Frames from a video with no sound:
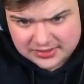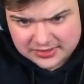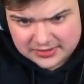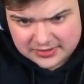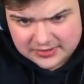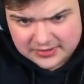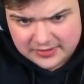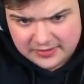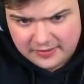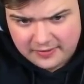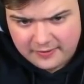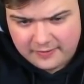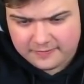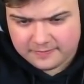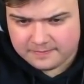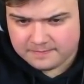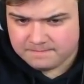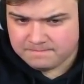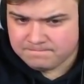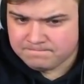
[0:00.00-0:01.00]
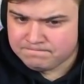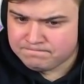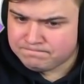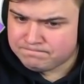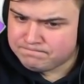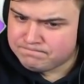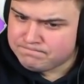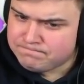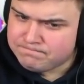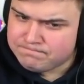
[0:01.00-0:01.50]

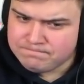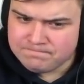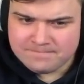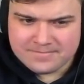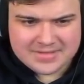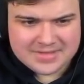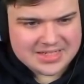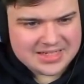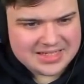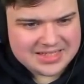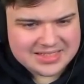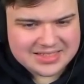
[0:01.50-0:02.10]
[no speech]